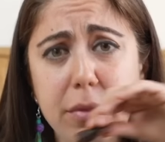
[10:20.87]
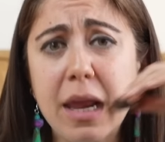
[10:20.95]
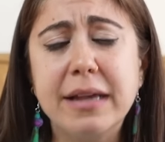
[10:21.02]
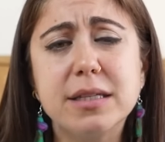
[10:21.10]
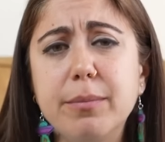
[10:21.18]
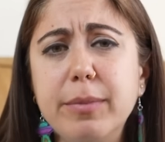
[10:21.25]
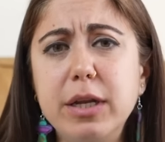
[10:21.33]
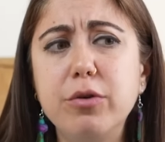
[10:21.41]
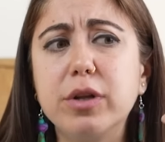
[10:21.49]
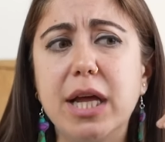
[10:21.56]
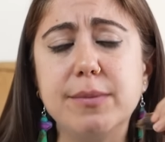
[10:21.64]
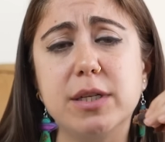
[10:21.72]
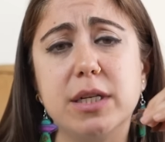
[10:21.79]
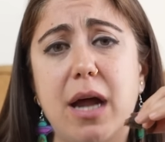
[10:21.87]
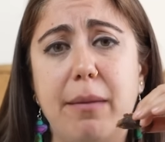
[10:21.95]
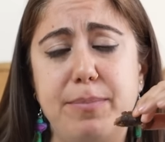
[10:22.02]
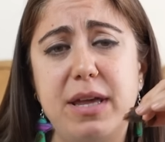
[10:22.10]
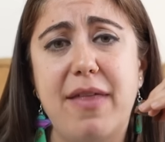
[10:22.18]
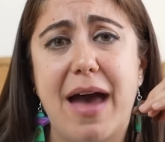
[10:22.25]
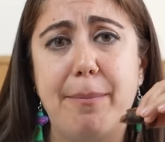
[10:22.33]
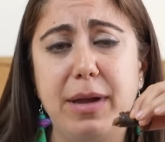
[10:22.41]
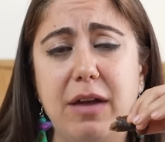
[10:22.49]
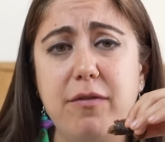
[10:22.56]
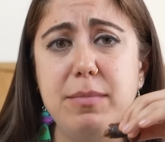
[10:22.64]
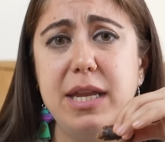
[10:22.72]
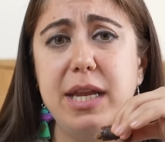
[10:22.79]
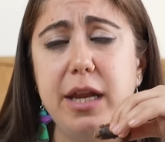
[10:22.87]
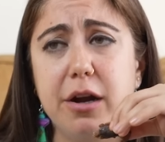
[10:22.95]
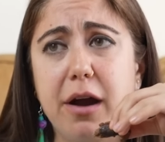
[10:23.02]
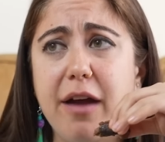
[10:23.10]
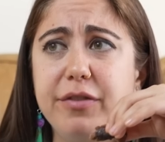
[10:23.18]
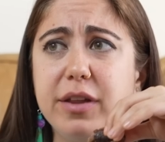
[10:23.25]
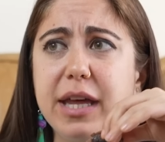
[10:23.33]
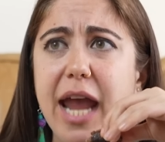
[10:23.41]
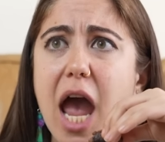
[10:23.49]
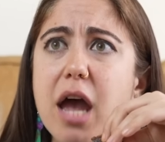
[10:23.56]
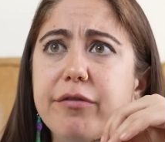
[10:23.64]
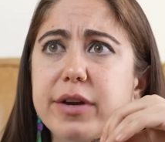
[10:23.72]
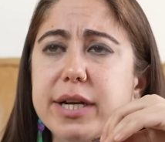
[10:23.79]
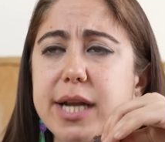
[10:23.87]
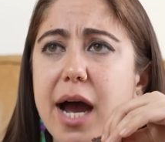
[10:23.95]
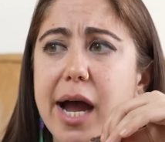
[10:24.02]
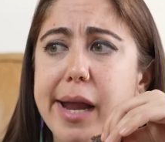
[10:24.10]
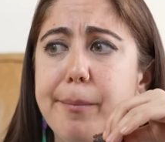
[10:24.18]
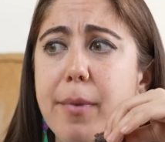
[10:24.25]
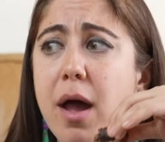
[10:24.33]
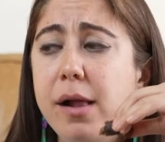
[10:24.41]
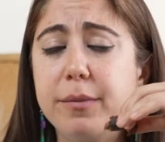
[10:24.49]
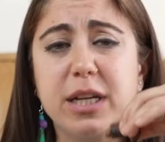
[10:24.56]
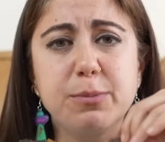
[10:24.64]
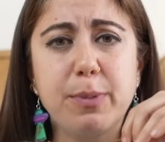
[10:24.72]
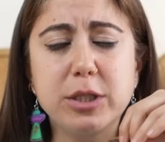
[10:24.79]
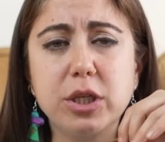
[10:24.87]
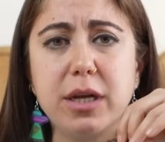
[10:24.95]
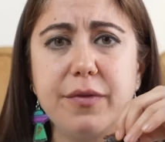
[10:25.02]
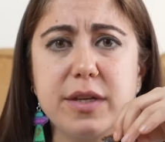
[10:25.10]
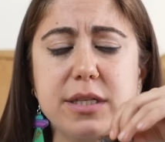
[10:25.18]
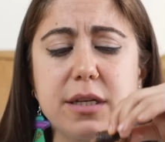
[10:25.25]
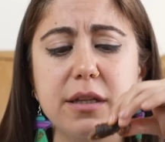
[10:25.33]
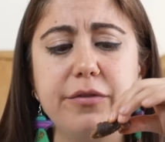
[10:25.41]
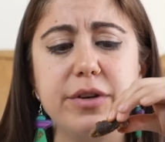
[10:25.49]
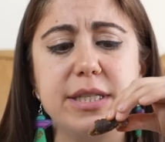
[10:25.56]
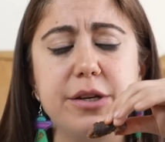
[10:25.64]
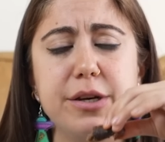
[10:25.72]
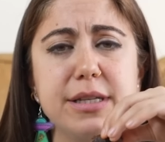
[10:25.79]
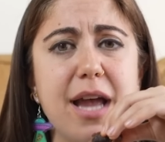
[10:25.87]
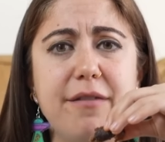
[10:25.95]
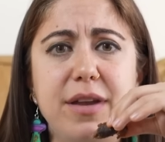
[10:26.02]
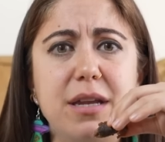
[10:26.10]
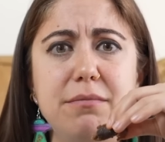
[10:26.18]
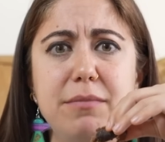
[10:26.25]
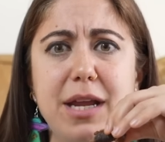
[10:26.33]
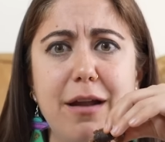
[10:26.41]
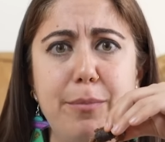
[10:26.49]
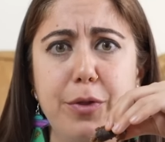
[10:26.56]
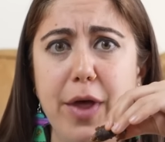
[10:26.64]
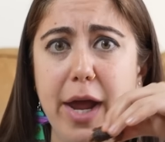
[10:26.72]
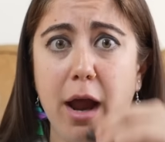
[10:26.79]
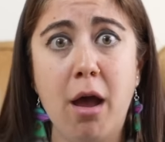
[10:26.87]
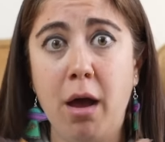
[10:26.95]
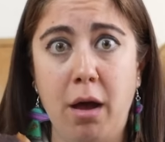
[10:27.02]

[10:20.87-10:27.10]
As somebody who claims to not be that big of a meat eater, I feel like every time, especially on this delivery series, I've eaten meat, I've been like,